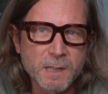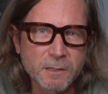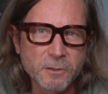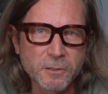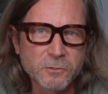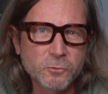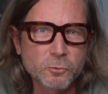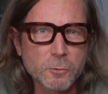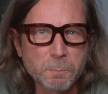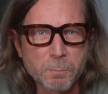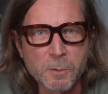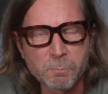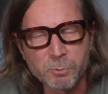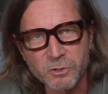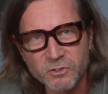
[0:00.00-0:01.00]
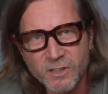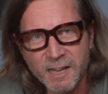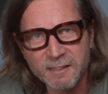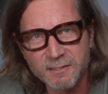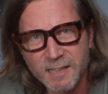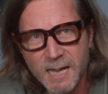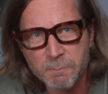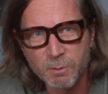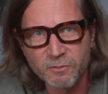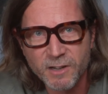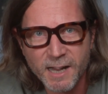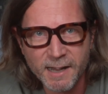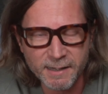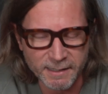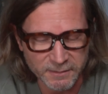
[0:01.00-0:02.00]
the super precise type of
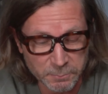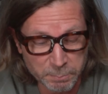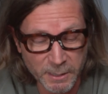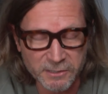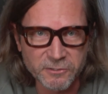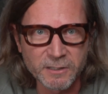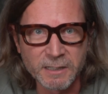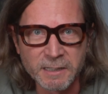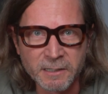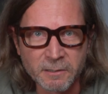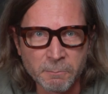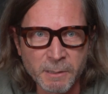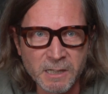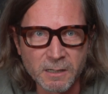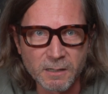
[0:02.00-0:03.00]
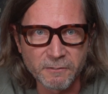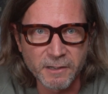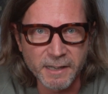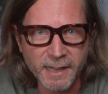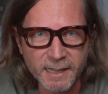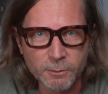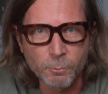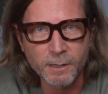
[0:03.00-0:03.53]
guy, especially in the middle of the night,